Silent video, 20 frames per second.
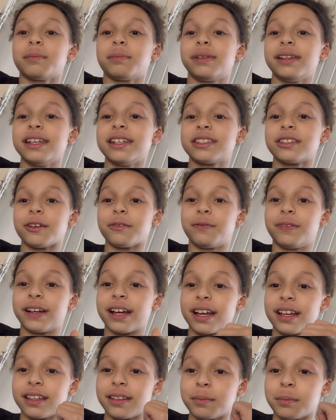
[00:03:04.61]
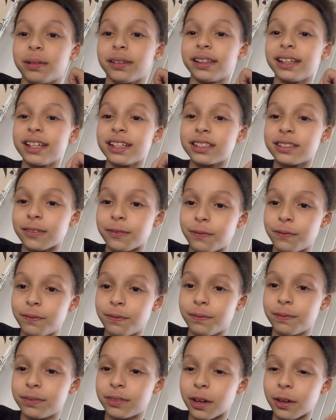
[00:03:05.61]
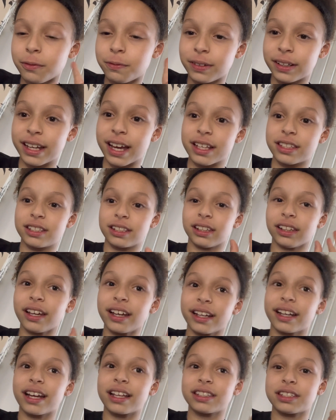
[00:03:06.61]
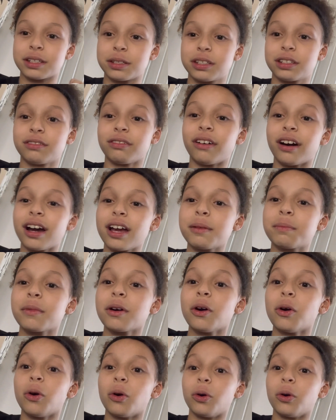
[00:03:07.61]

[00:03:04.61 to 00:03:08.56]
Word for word: please don't forget, please don't forget to like and subscribe.